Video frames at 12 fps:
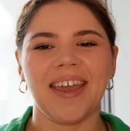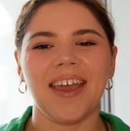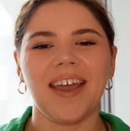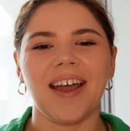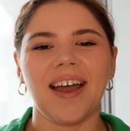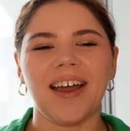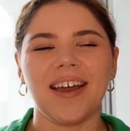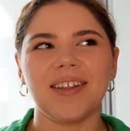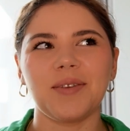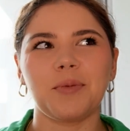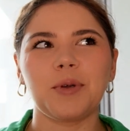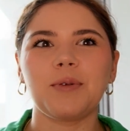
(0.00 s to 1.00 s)

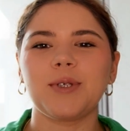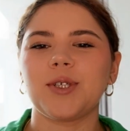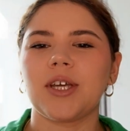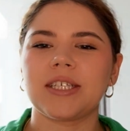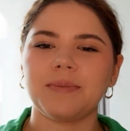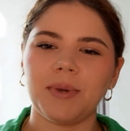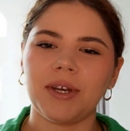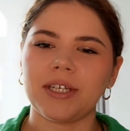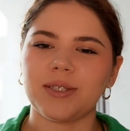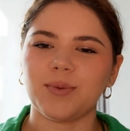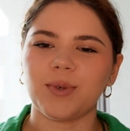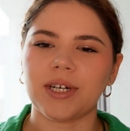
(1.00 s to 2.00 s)
And what was your
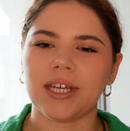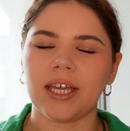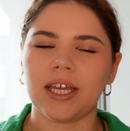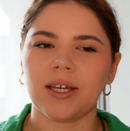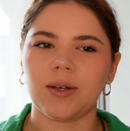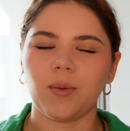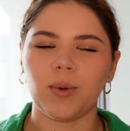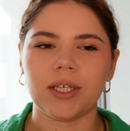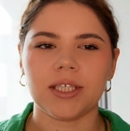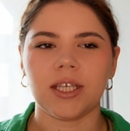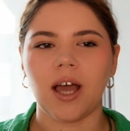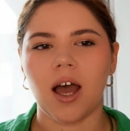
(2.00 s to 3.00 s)
experience working
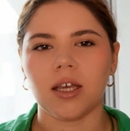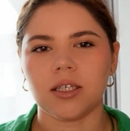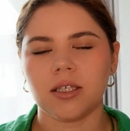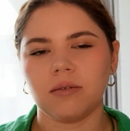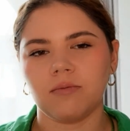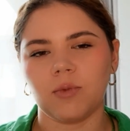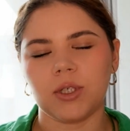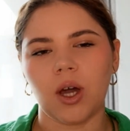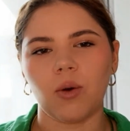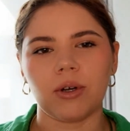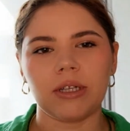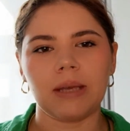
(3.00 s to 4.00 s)
with us, with
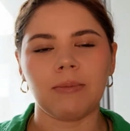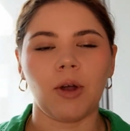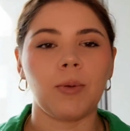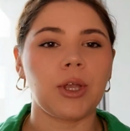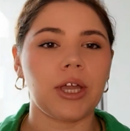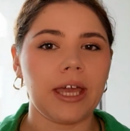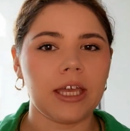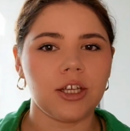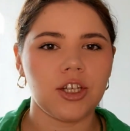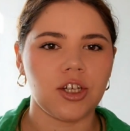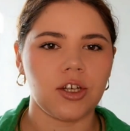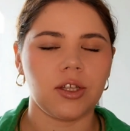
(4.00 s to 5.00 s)
our team?
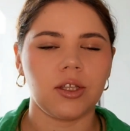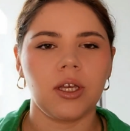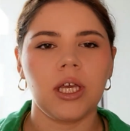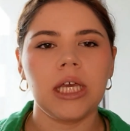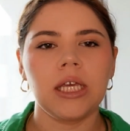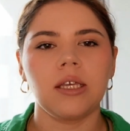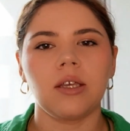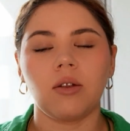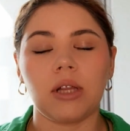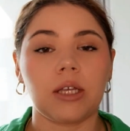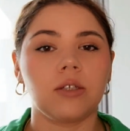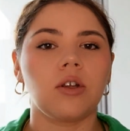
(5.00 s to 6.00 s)
Communication,
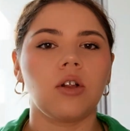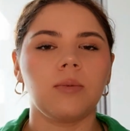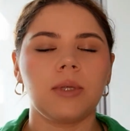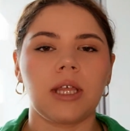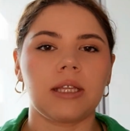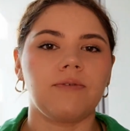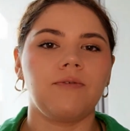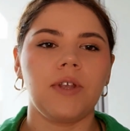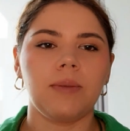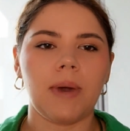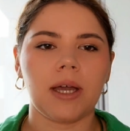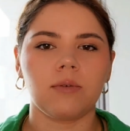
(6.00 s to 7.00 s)
like you told me that
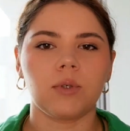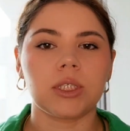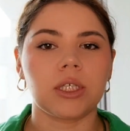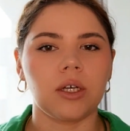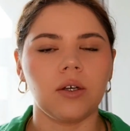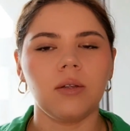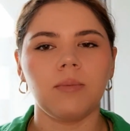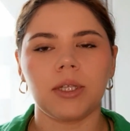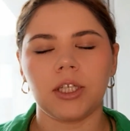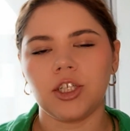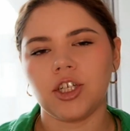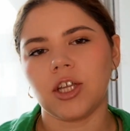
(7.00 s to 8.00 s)
feedback was good, but
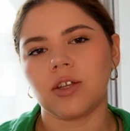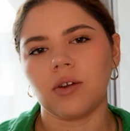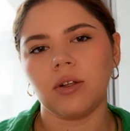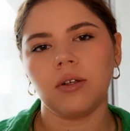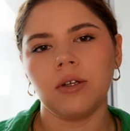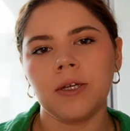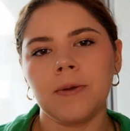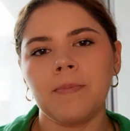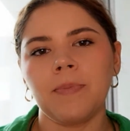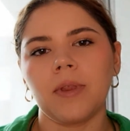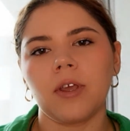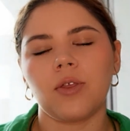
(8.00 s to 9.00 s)
in general,
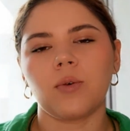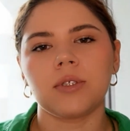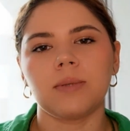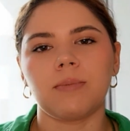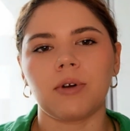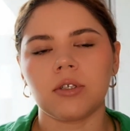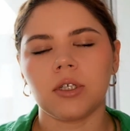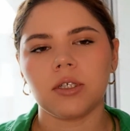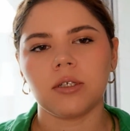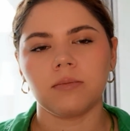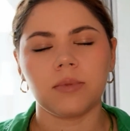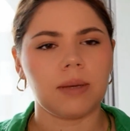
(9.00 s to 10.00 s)
through the process.
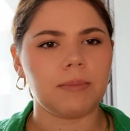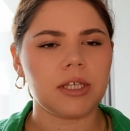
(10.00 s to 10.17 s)
By the way,